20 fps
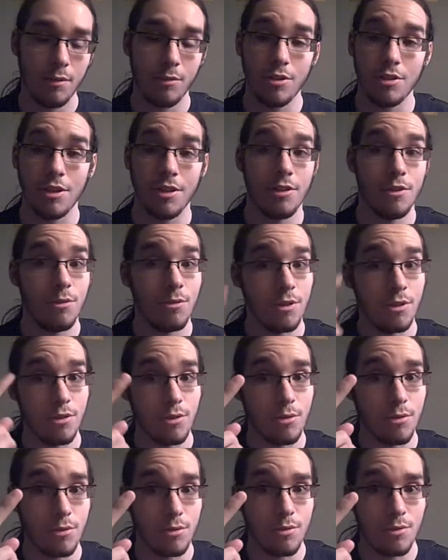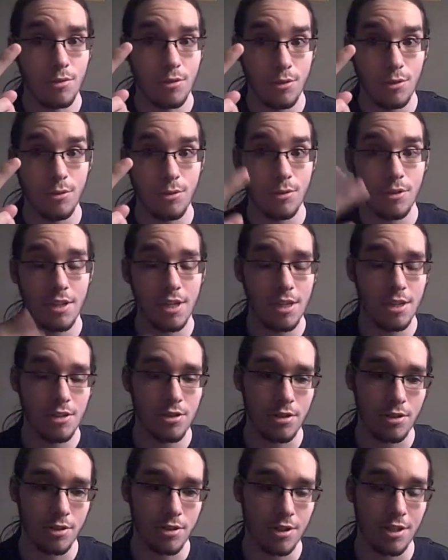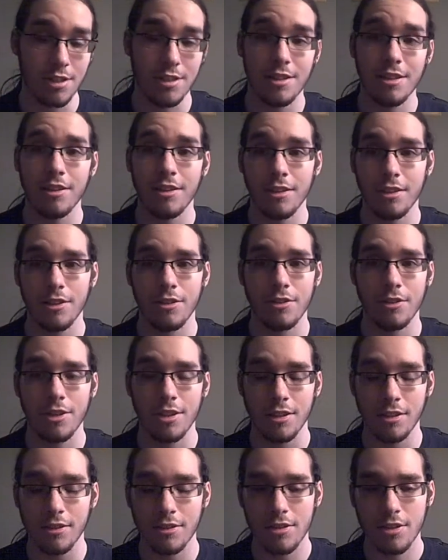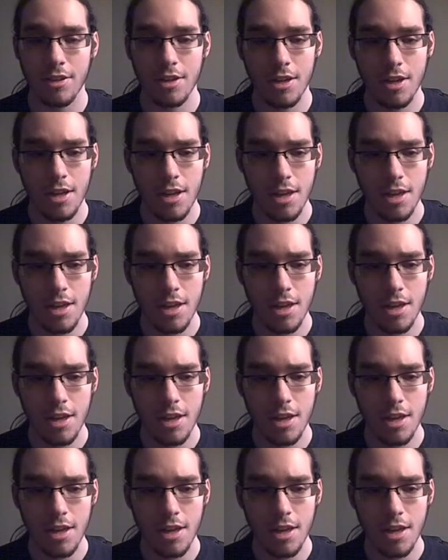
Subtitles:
which they do on two occasions, and stealing other things,